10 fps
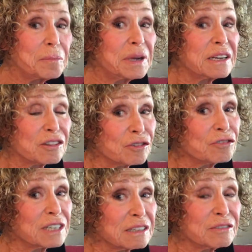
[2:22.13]
But it's a
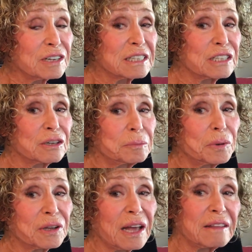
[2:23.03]
really, really good
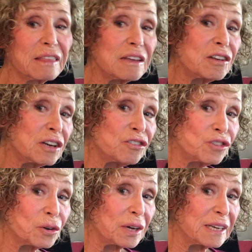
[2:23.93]
book. I think you'd
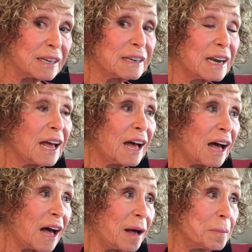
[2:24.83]
enjoy it.
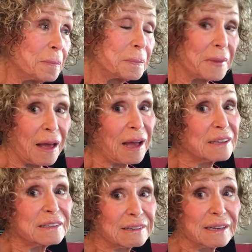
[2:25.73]

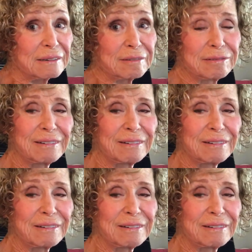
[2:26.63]
I did.